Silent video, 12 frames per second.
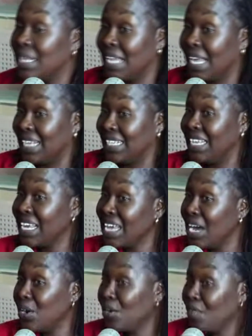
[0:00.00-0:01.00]
they can take
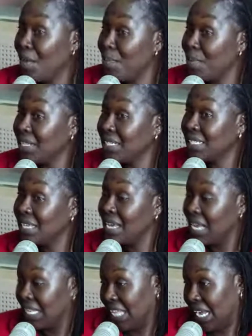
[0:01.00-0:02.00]
care of their bills,
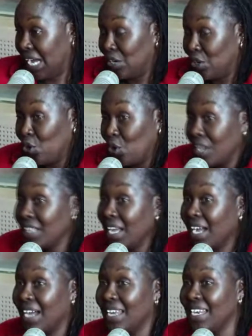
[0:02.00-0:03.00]
they can grow in
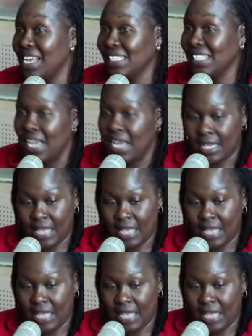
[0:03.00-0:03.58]
their careers,